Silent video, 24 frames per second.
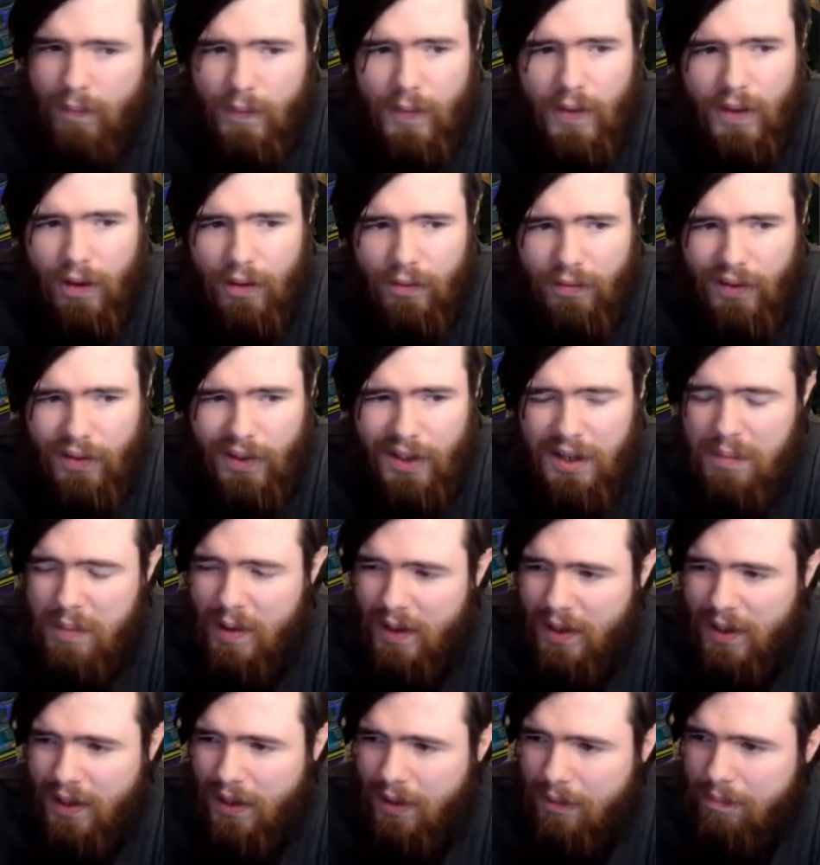Not very
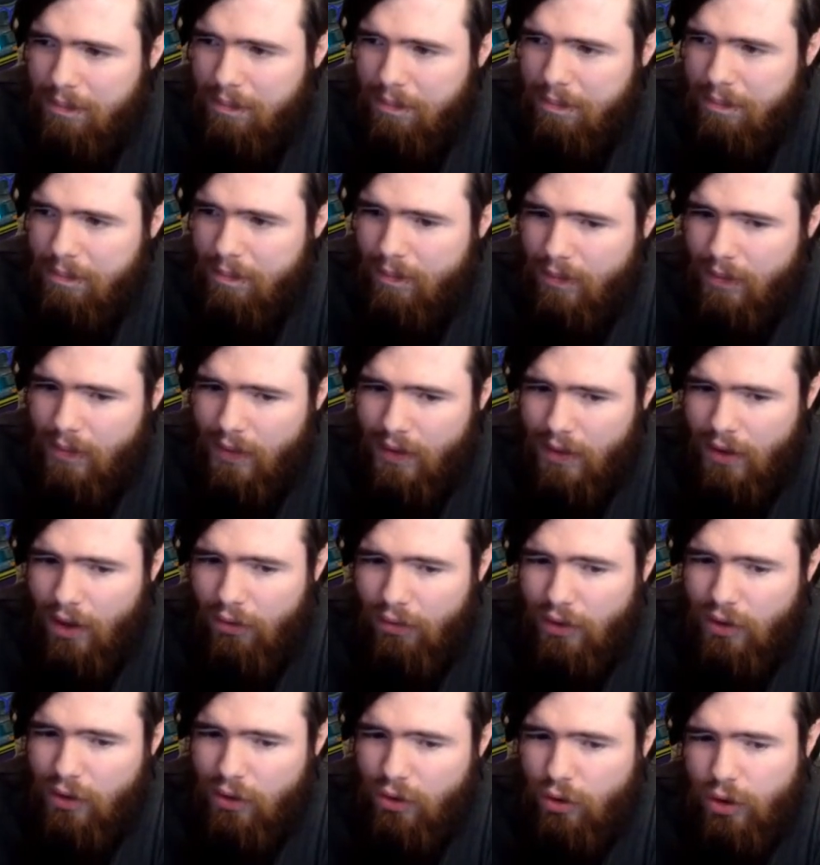many.
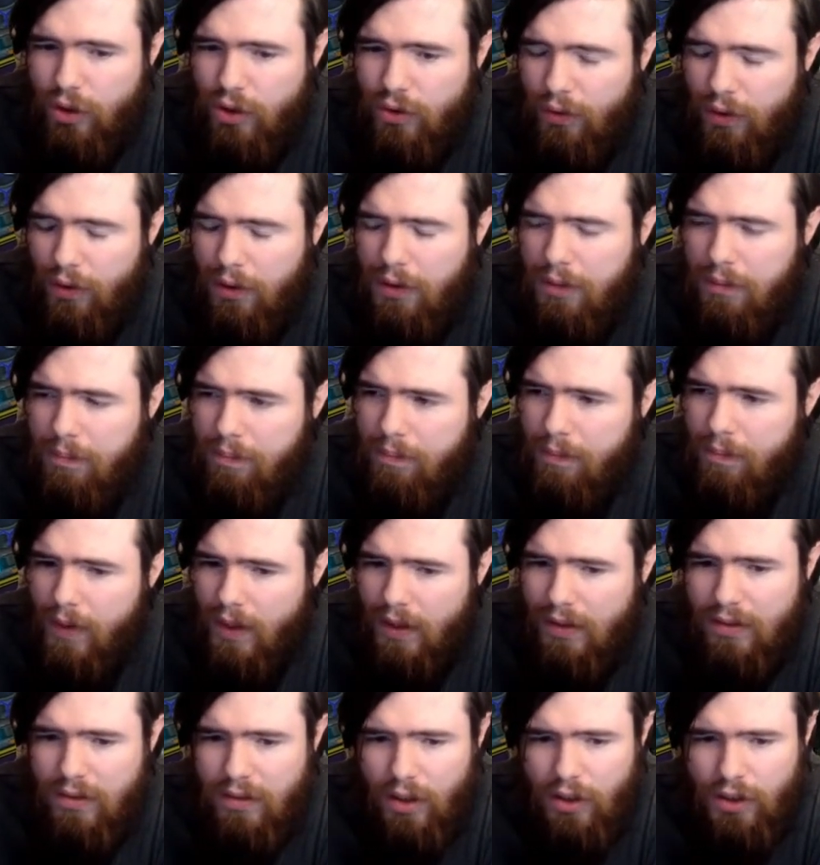Nothing useful
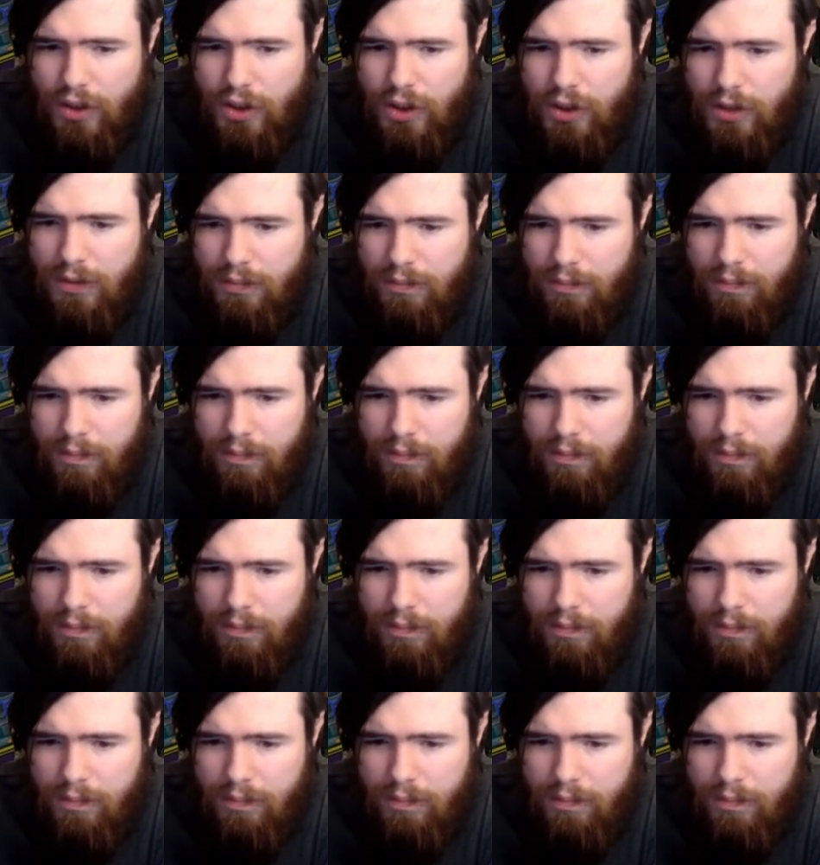as such.